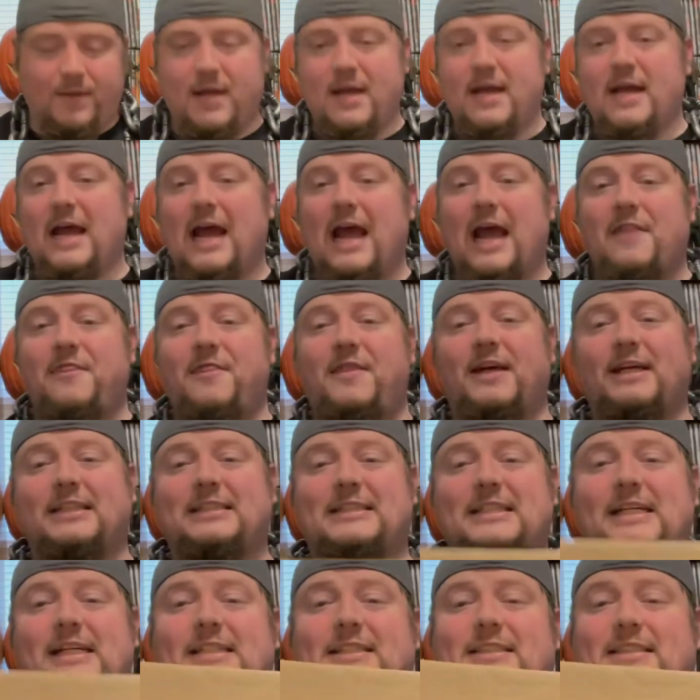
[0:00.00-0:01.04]
And this
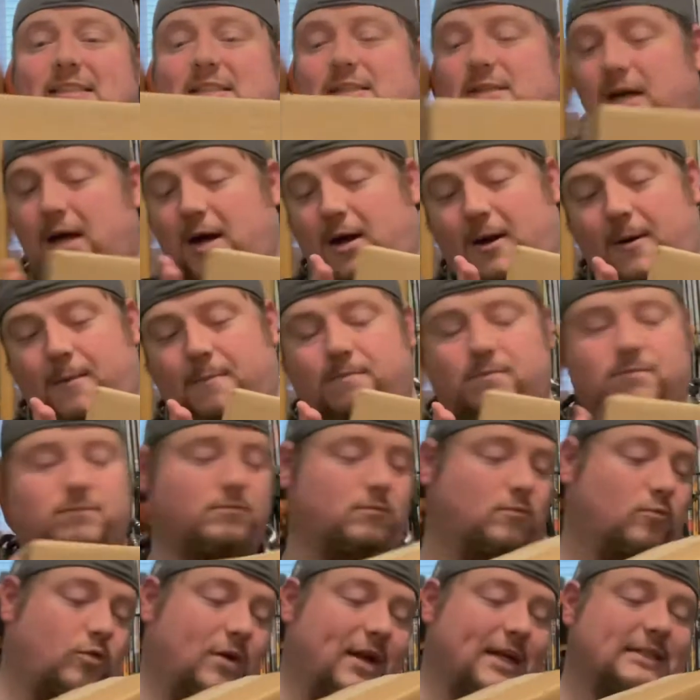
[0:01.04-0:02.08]
is the
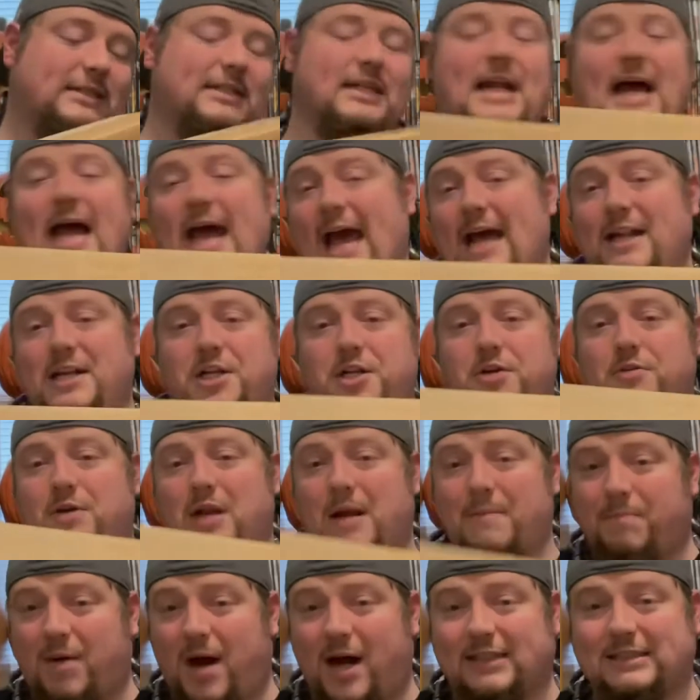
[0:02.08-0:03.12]
reason I had to do an
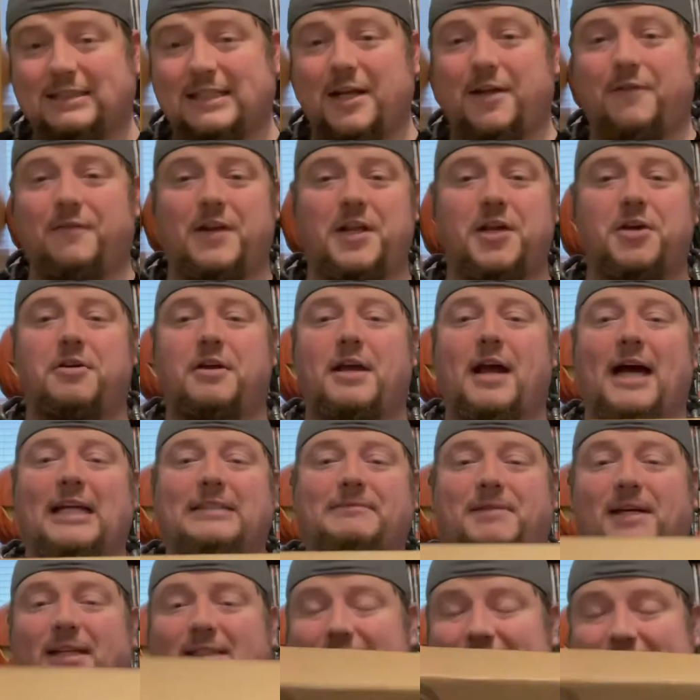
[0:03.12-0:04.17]
unboxing video, you guys,
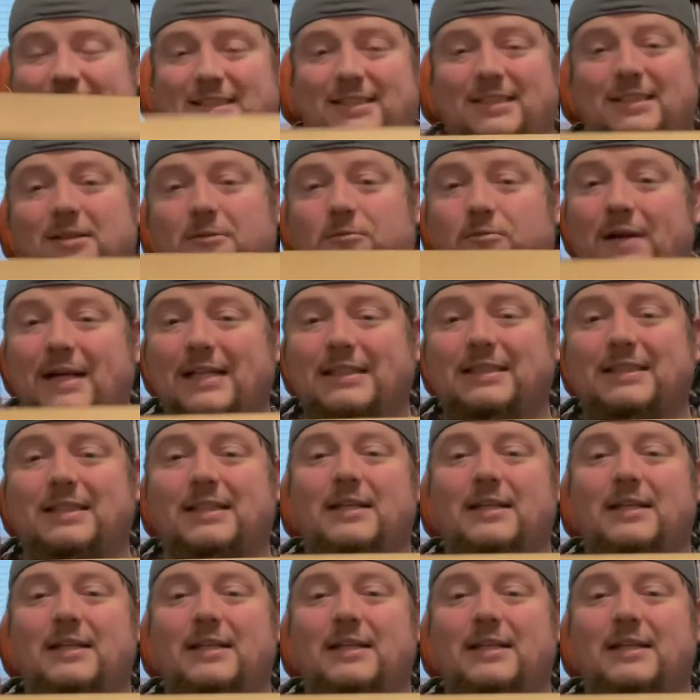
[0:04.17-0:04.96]
because this is the reason